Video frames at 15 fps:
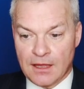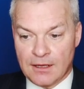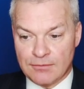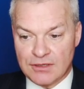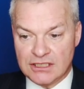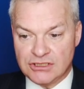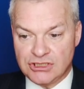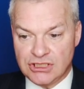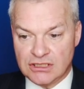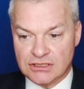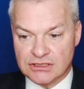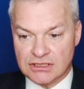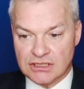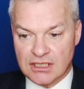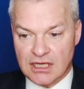I played
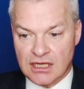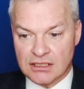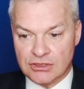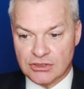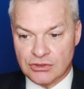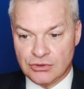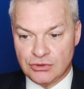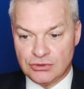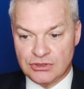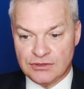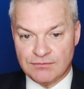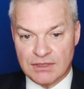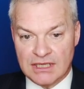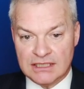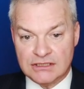Junta. I could
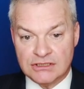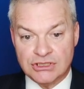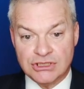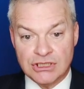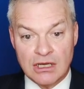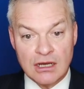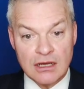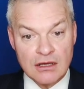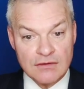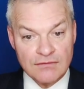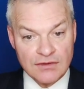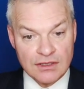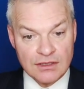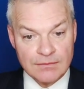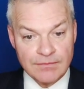have played
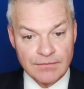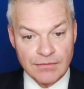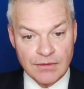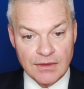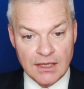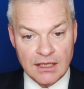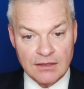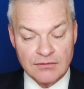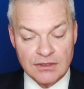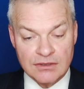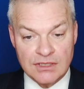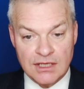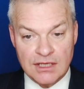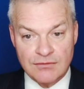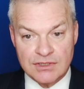Java in row
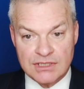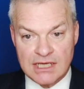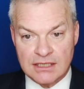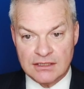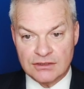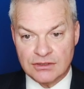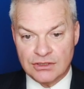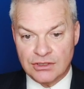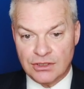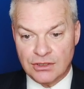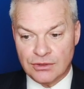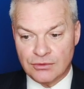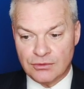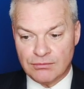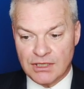D, retaining the
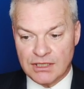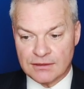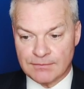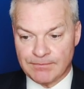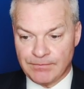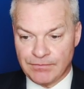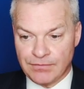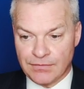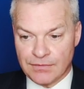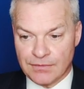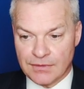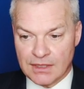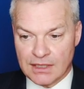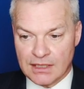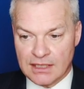U, but
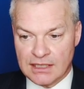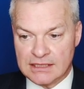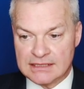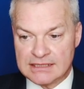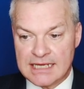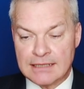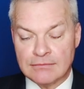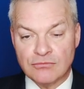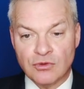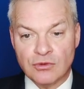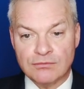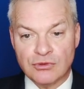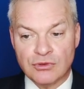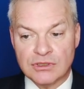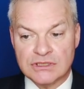getting 10 more
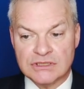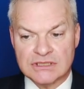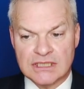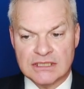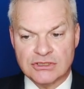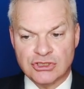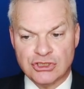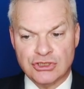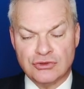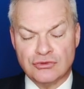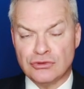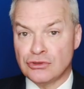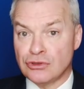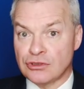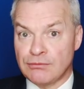points, and
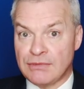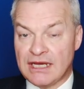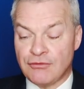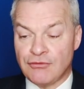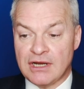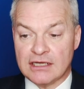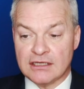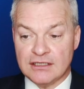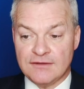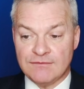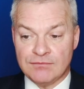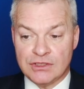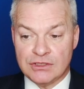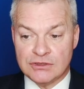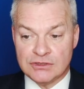Tune, not a bad rack leave
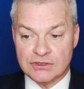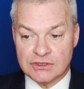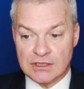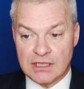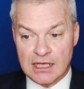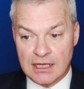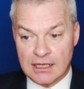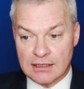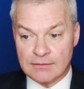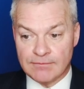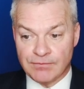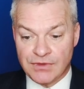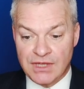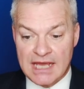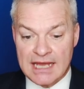because
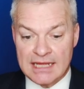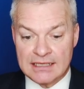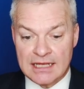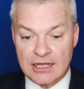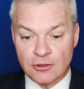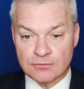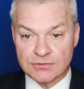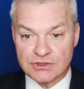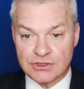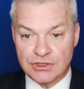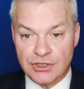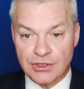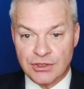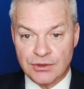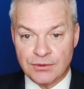the N helps the
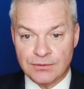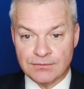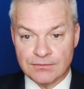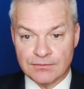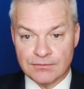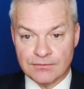U.